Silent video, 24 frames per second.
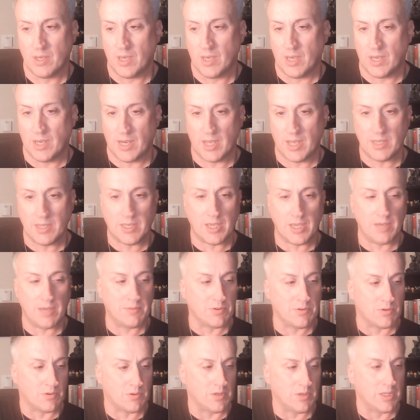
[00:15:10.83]
And I came
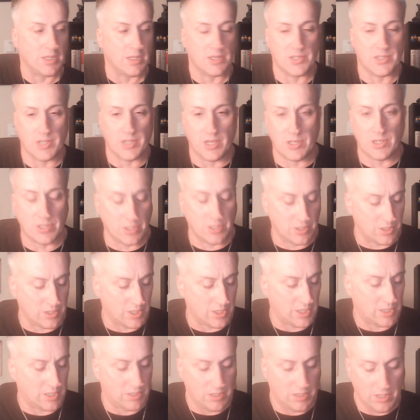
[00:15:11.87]
to a realization
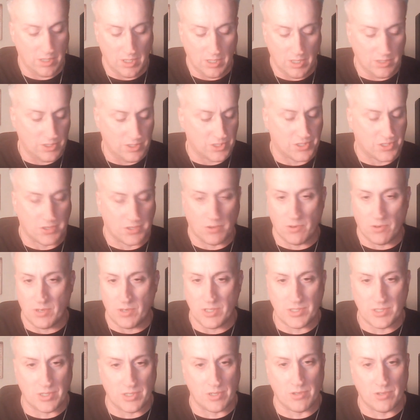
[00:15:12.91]
that the
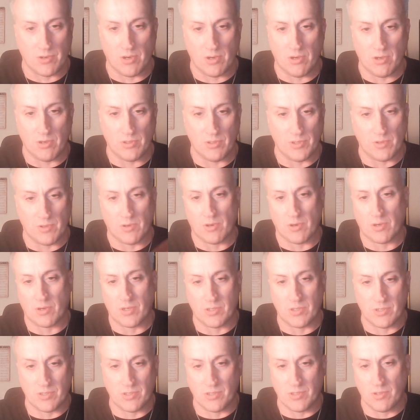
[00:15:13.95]
stories could grow, the oral,
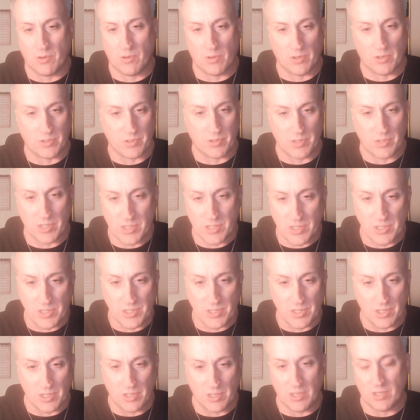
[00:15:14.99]
oral traditions
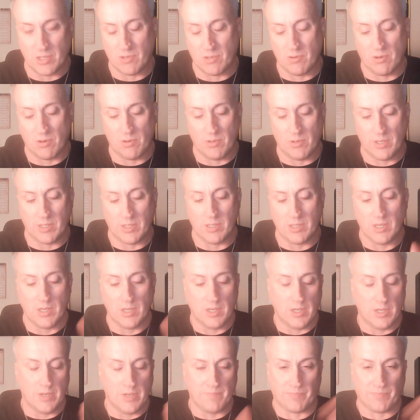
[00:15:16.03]
could get growing,
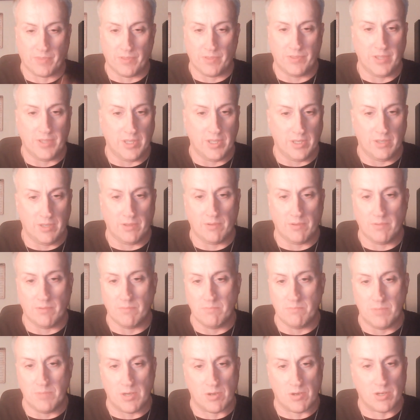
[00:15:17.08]
the
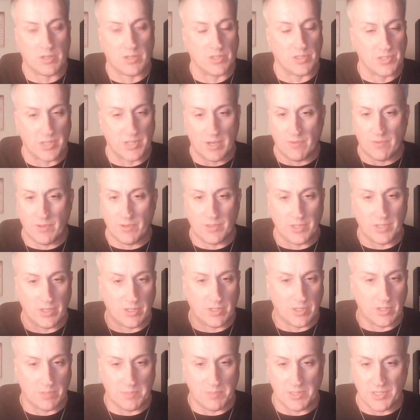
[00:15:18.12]
miracles and everything
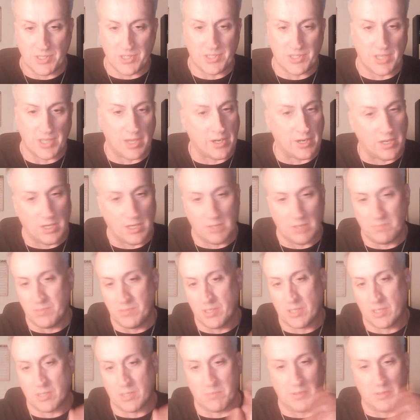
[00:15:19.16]
could have been set up,
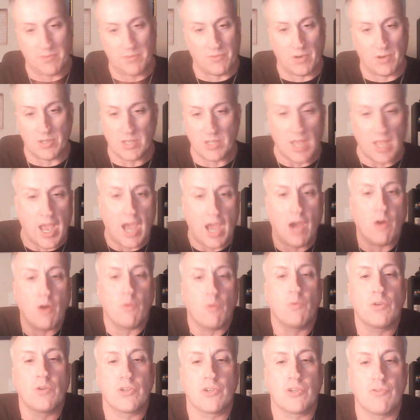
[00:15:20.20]
they could have been fraudulent. How
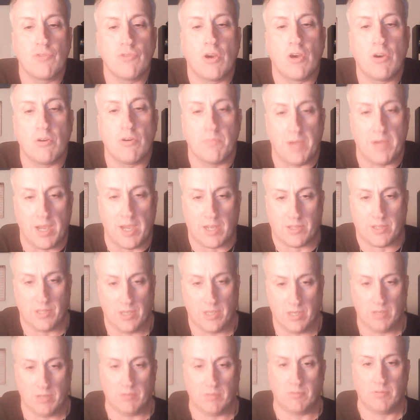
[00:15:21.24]
would you know back
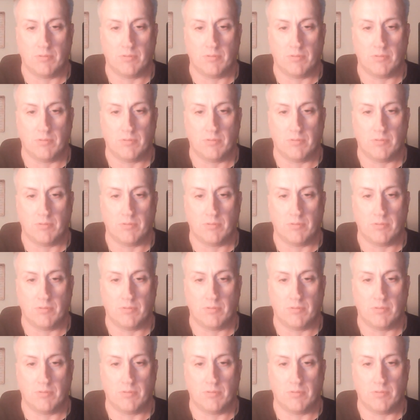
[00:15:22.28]
then?